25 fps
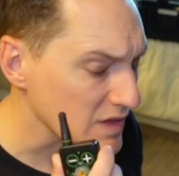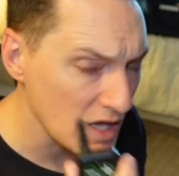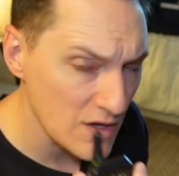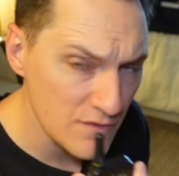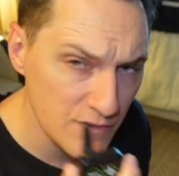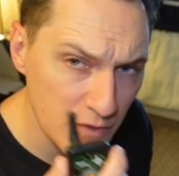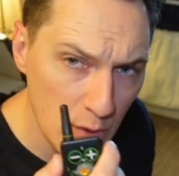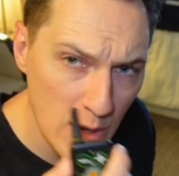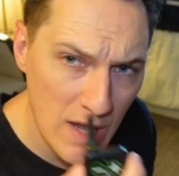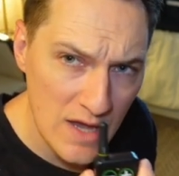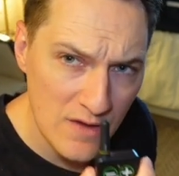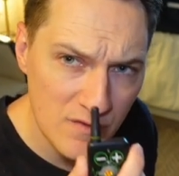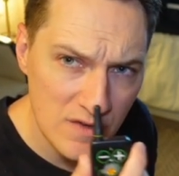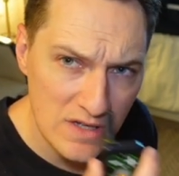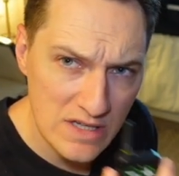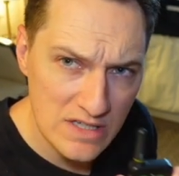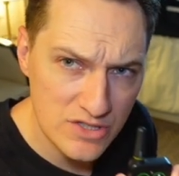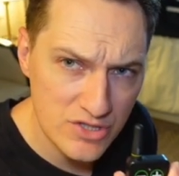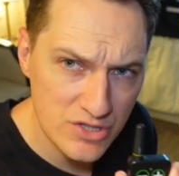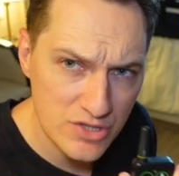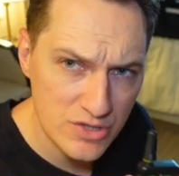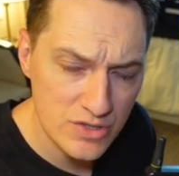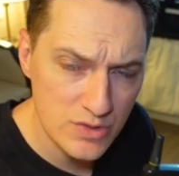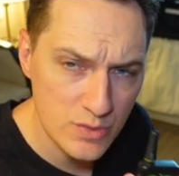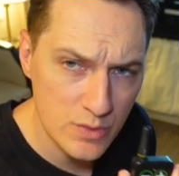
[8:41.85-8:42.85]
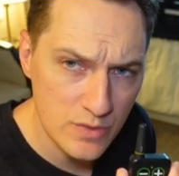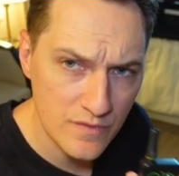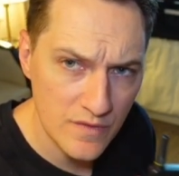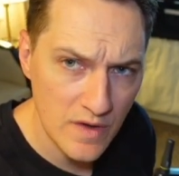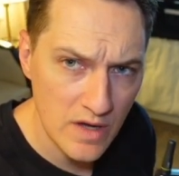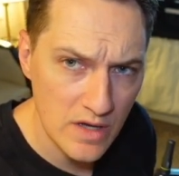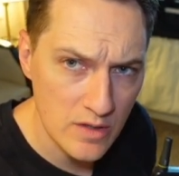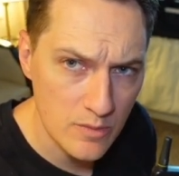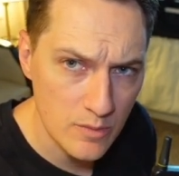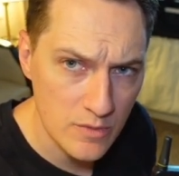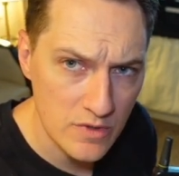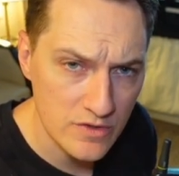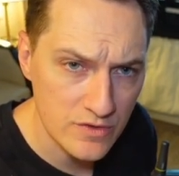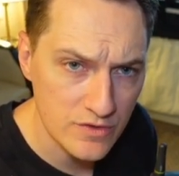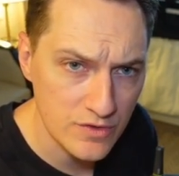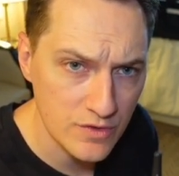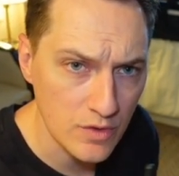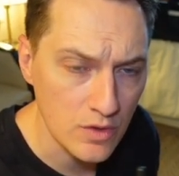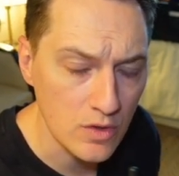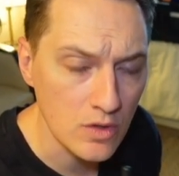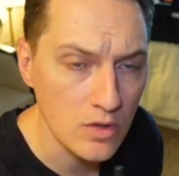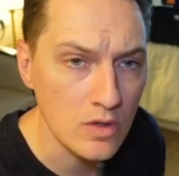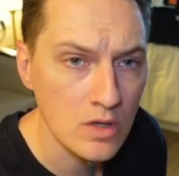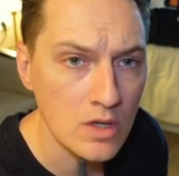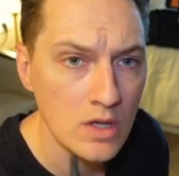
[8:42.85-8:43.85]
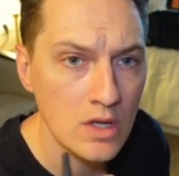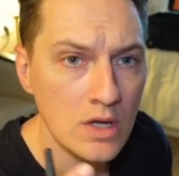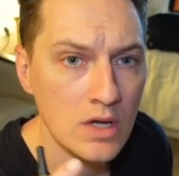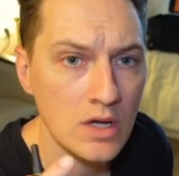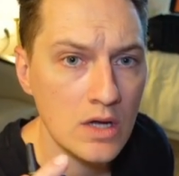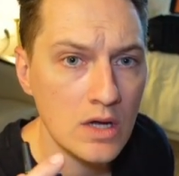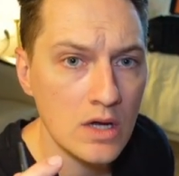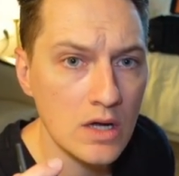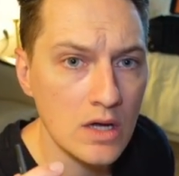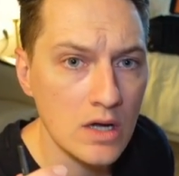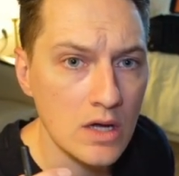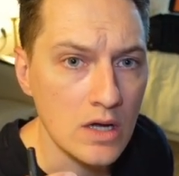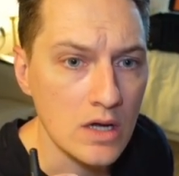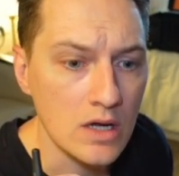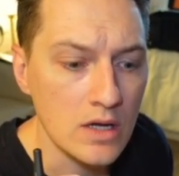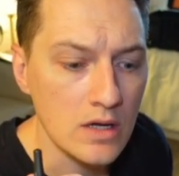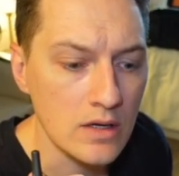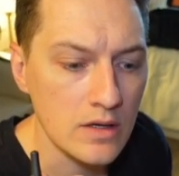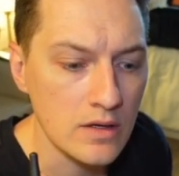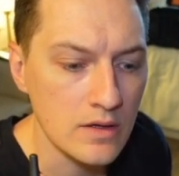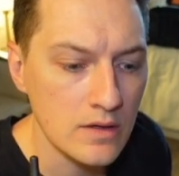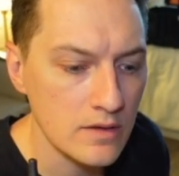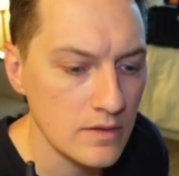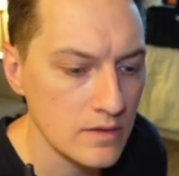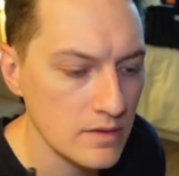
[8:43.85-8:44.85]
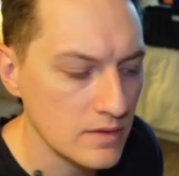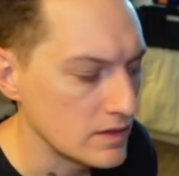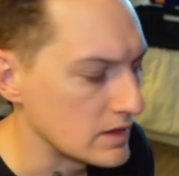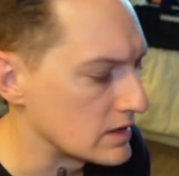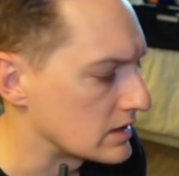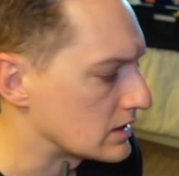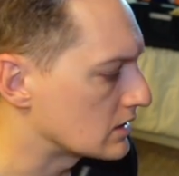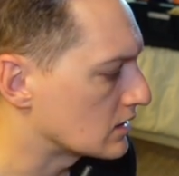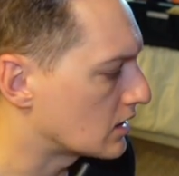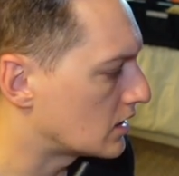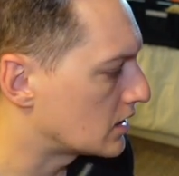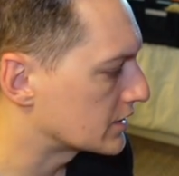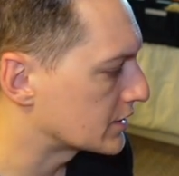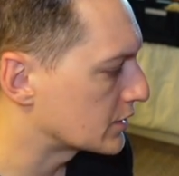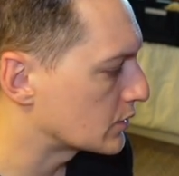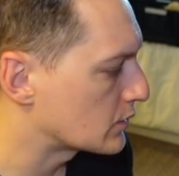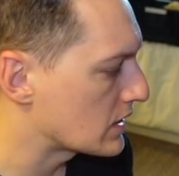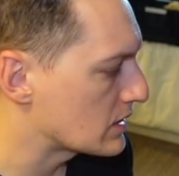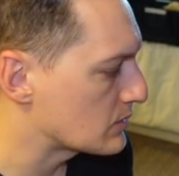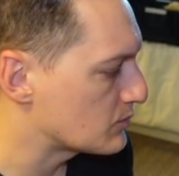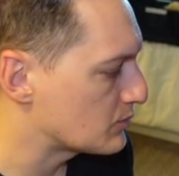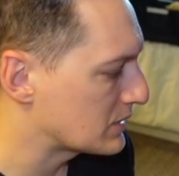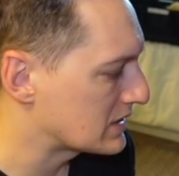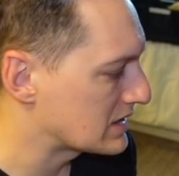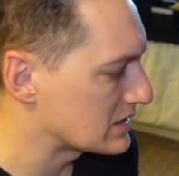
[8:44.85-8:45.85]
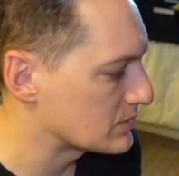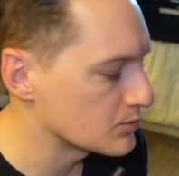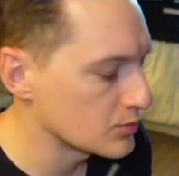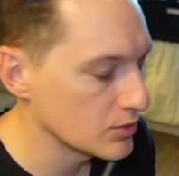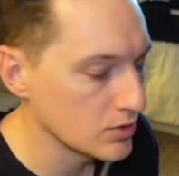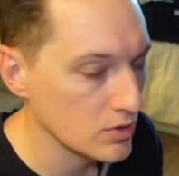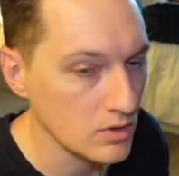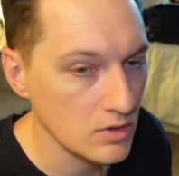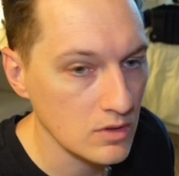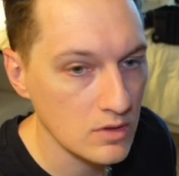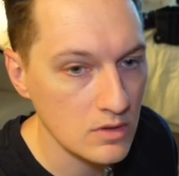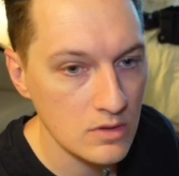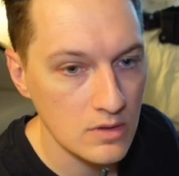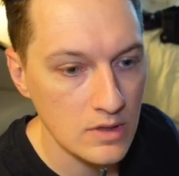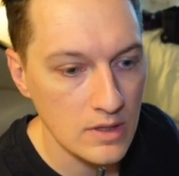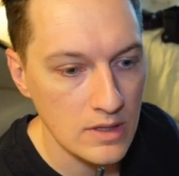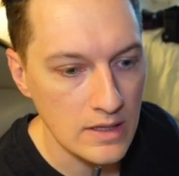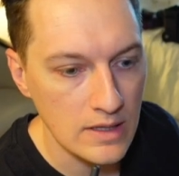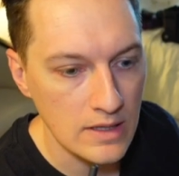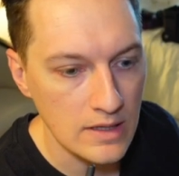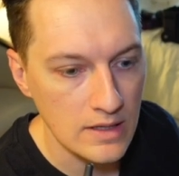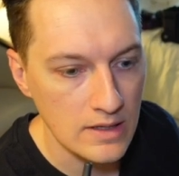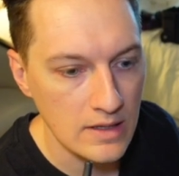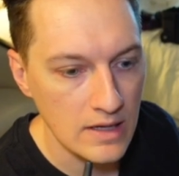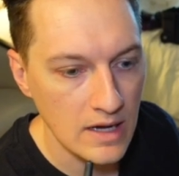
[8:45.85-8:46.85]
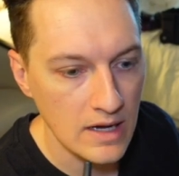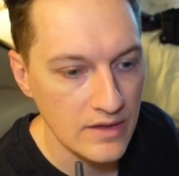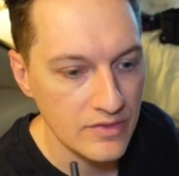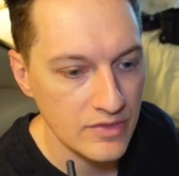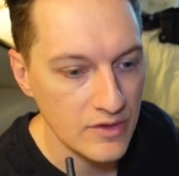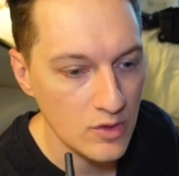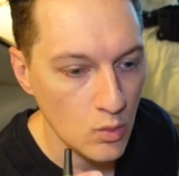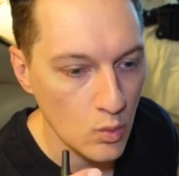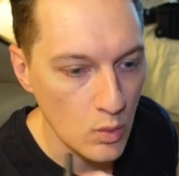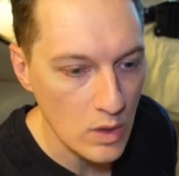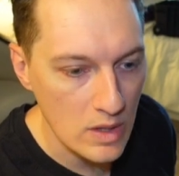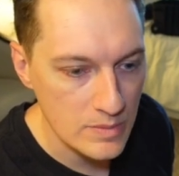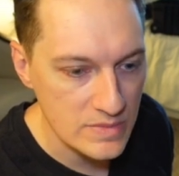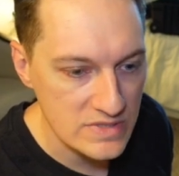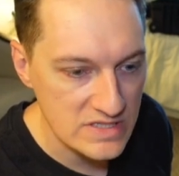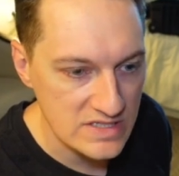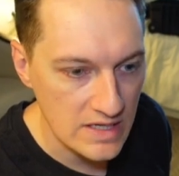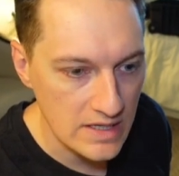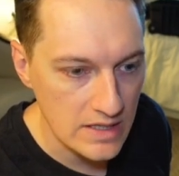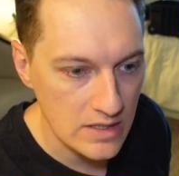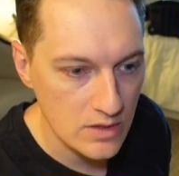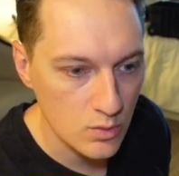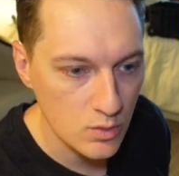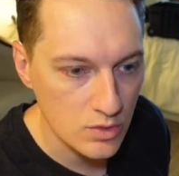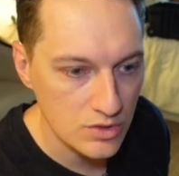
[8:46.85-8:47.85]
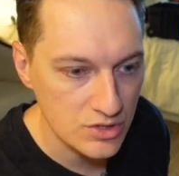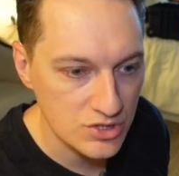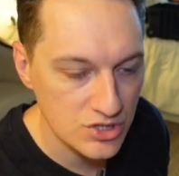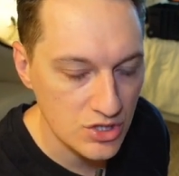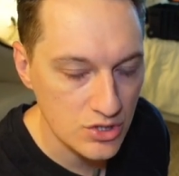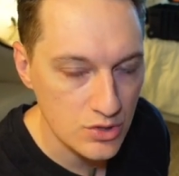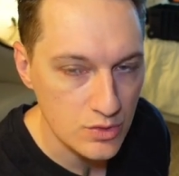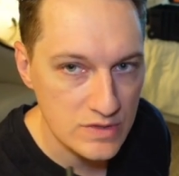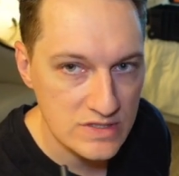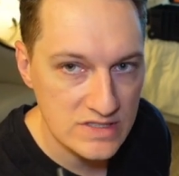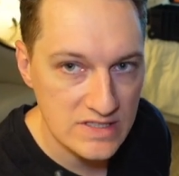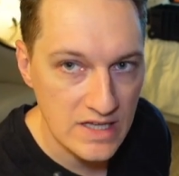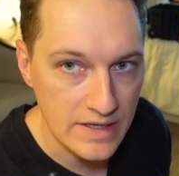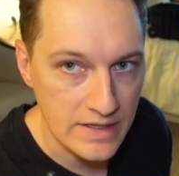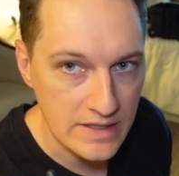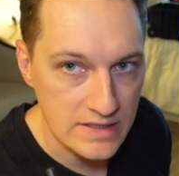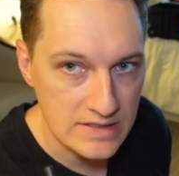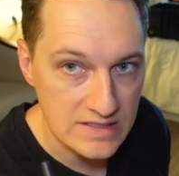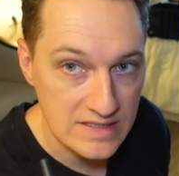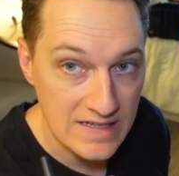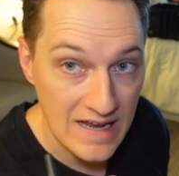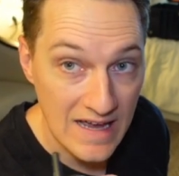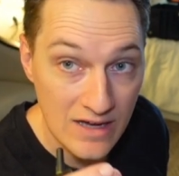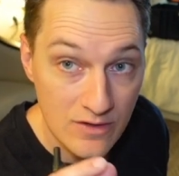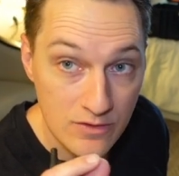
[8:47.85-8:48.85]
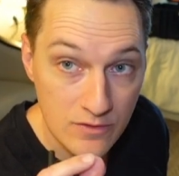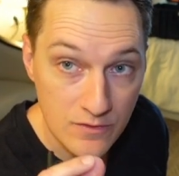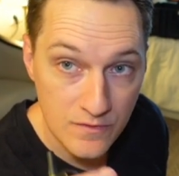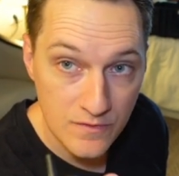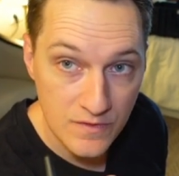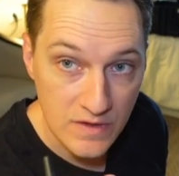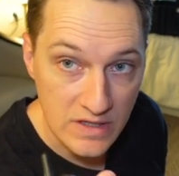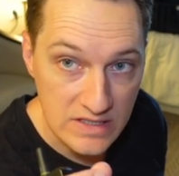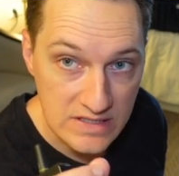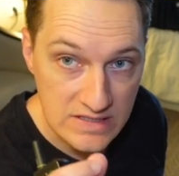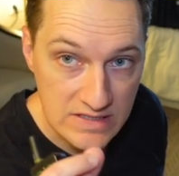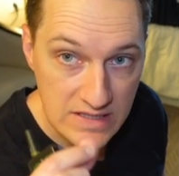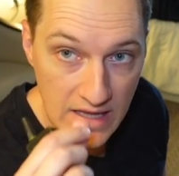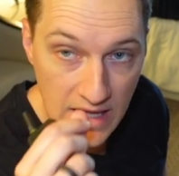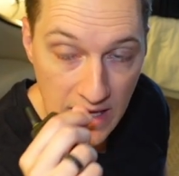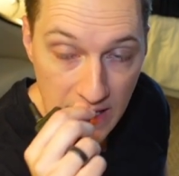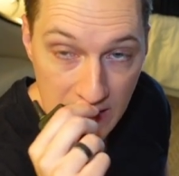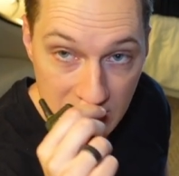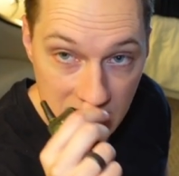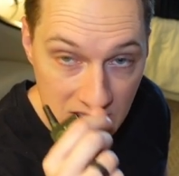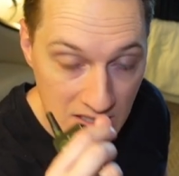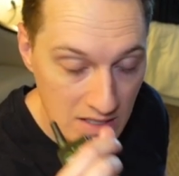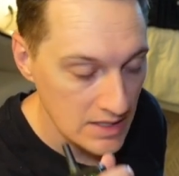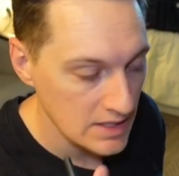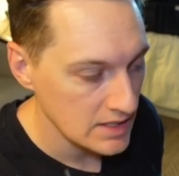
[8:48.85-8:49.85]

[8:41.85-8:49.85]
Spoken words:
If you have issues with volume control, the Audio 8 people on their website will show you settings on how to fix that.